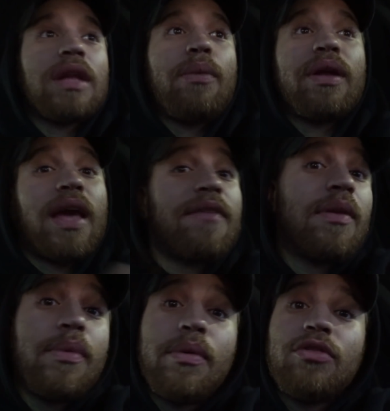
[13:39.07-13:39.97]
I would have gave
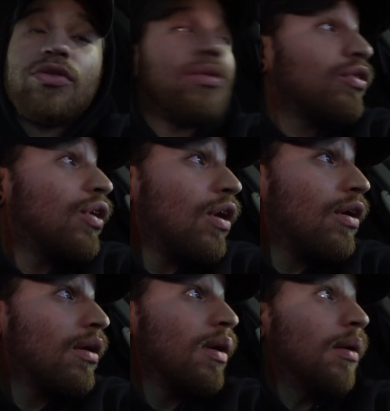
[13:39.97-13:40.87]
up. I would have sold the
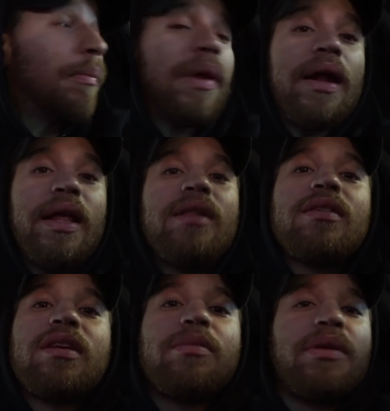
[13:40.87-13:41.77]
car, but I need
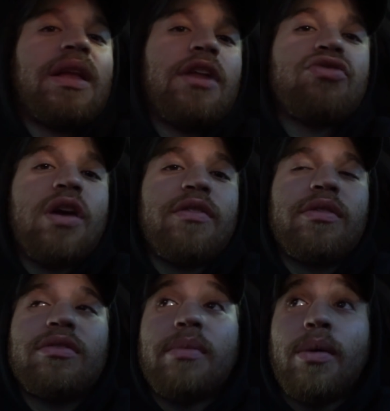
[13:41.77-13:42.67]
this as my daily driver
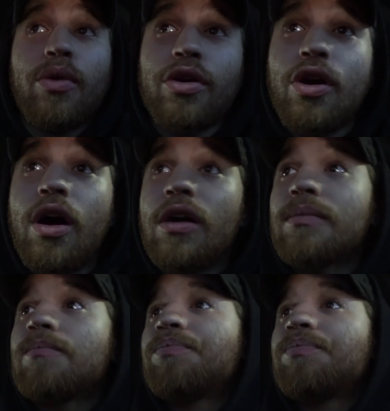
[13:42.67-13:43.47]
and as my work car.